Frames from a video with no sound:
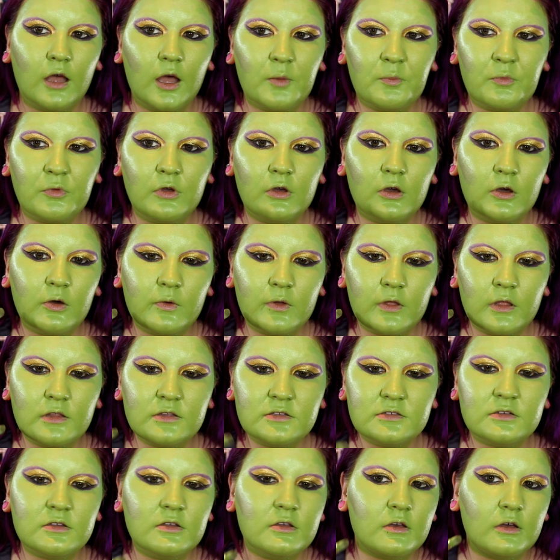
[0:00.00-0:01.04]
I'm going
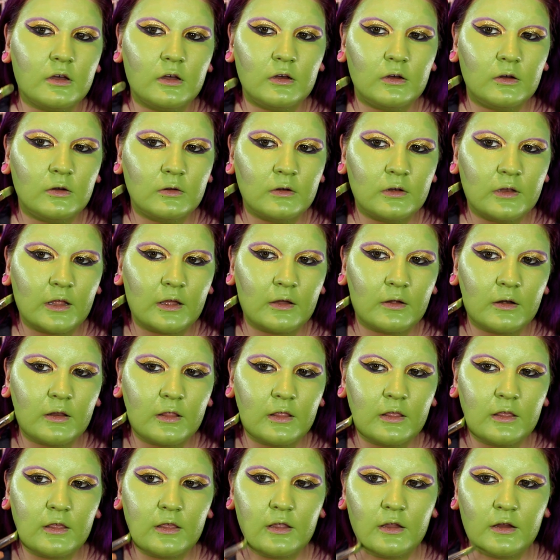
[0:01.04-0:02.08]
to go down
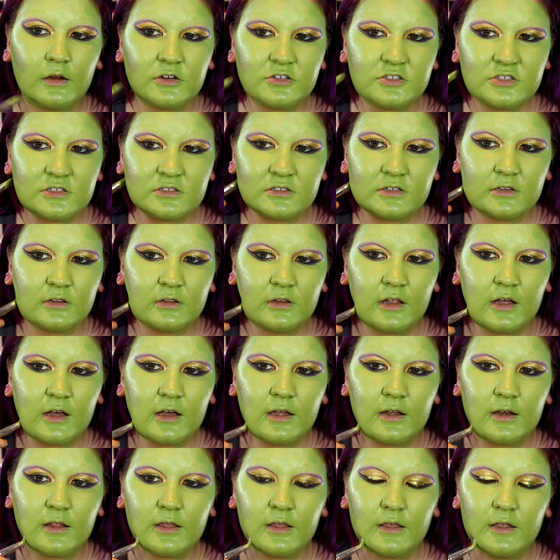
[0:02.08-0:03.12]
here. She has a
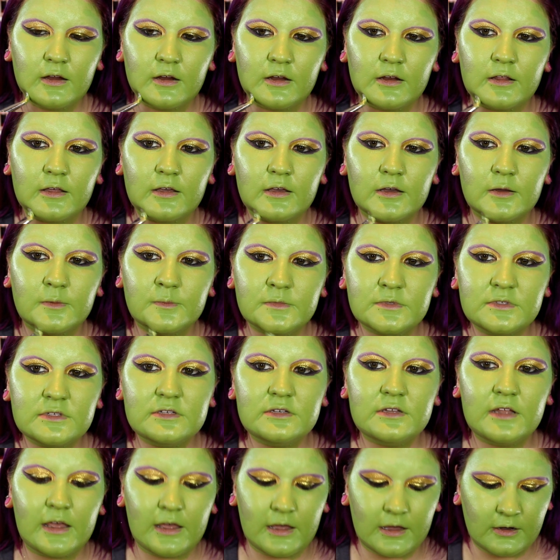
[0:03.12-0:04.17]
lot here and it comes
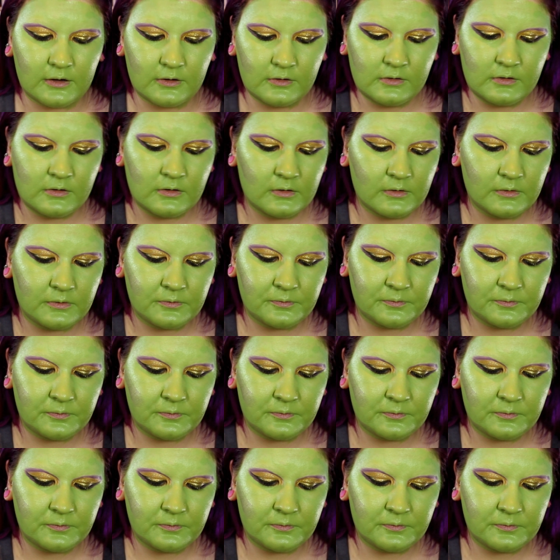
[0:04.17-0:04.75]
down.